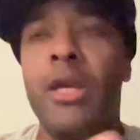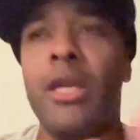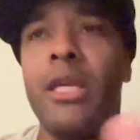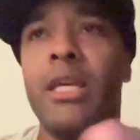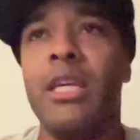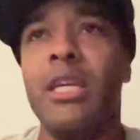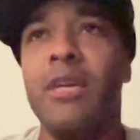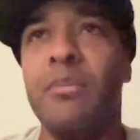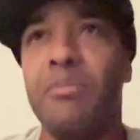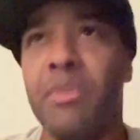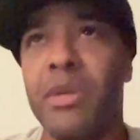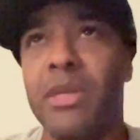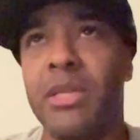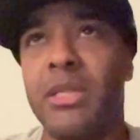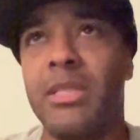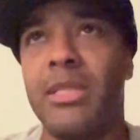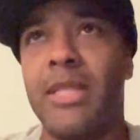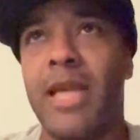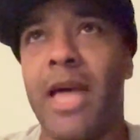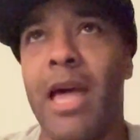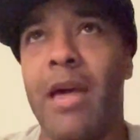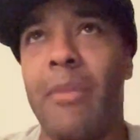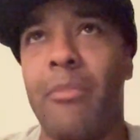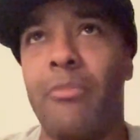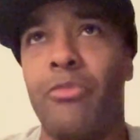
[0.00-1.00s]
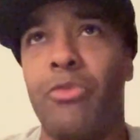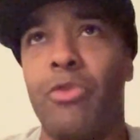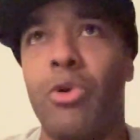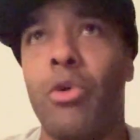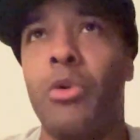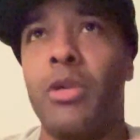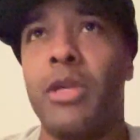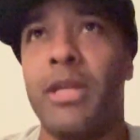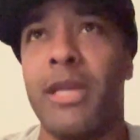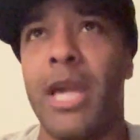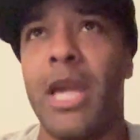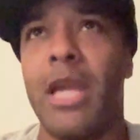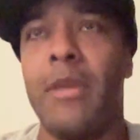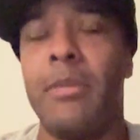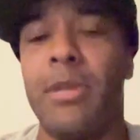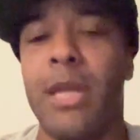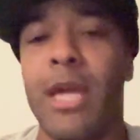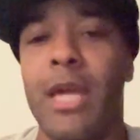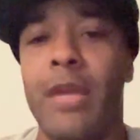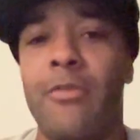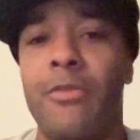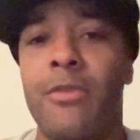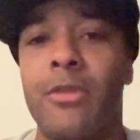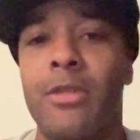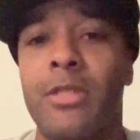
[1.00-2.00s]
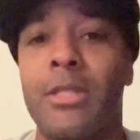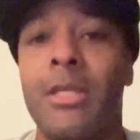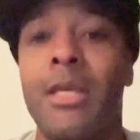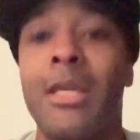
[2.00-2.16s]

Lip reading: he missed that throw to Gabe Davis.